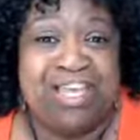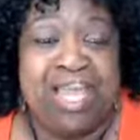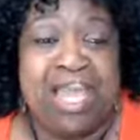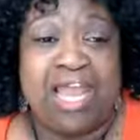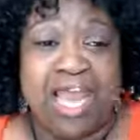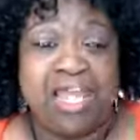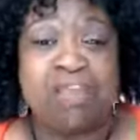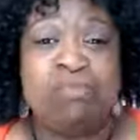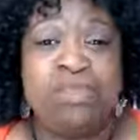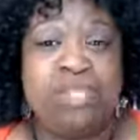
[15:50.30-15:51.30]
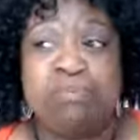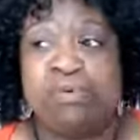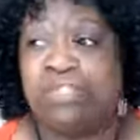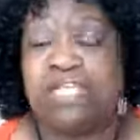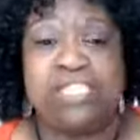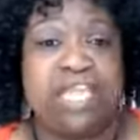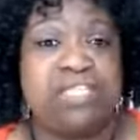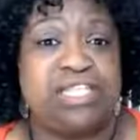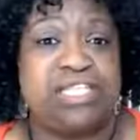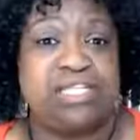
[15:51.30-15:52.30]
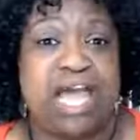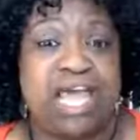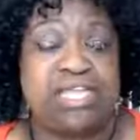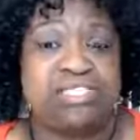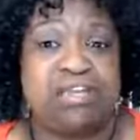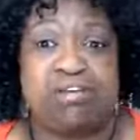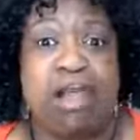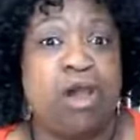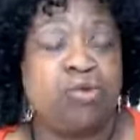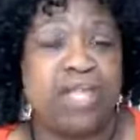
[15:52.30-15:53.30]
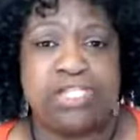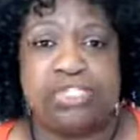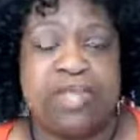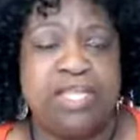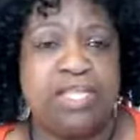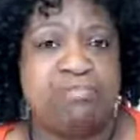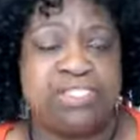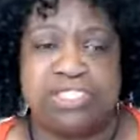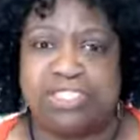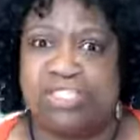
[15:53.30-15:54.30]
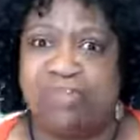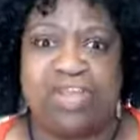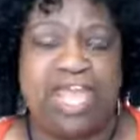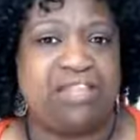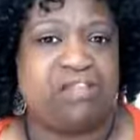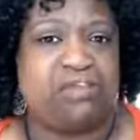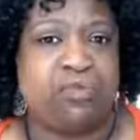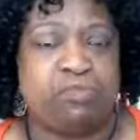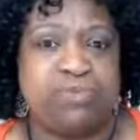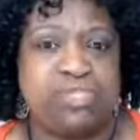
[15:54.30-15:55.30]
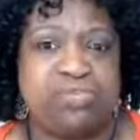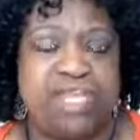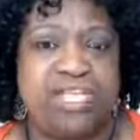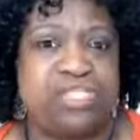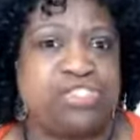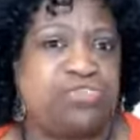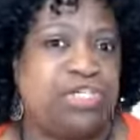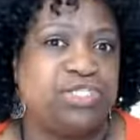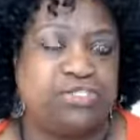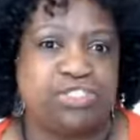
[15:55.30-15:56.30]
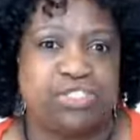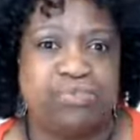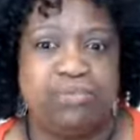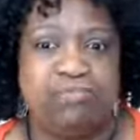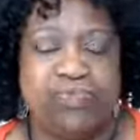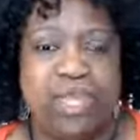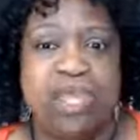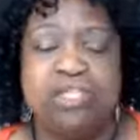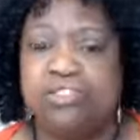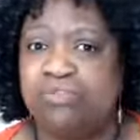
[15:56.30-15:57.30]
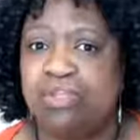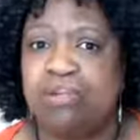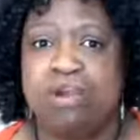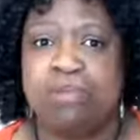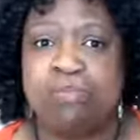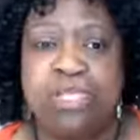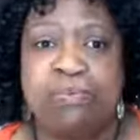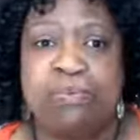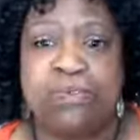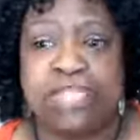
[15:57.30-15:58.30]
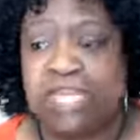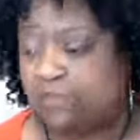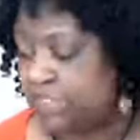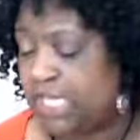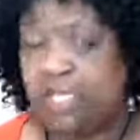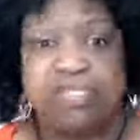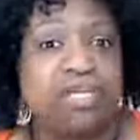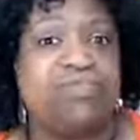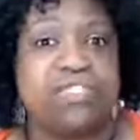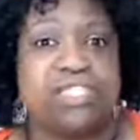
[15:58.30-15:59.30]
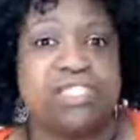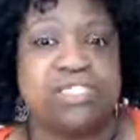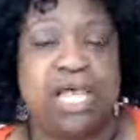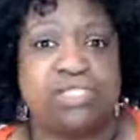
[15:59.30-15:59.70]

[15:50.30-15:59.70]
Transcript: And I have people that take this class that are already trading, but just never had the formal training and structure to it. So there are people that have signed up for this class